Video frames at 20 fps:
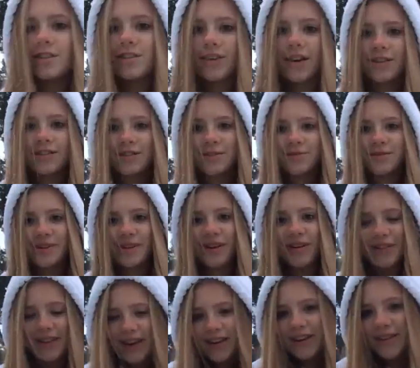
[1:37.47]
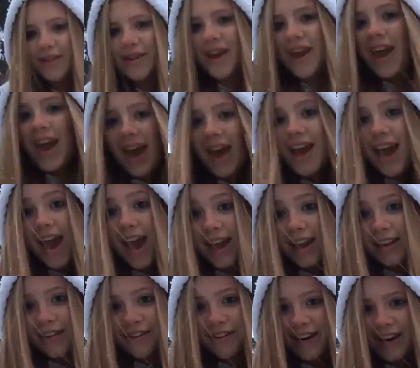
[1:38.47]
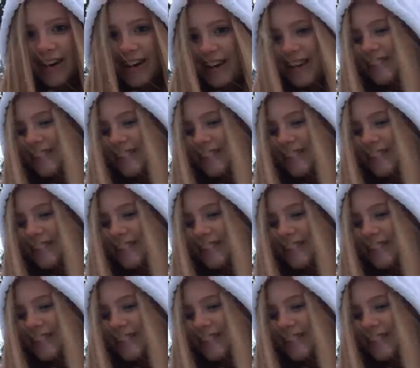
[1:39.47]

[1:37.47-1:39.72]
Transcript: I just relocated anyway.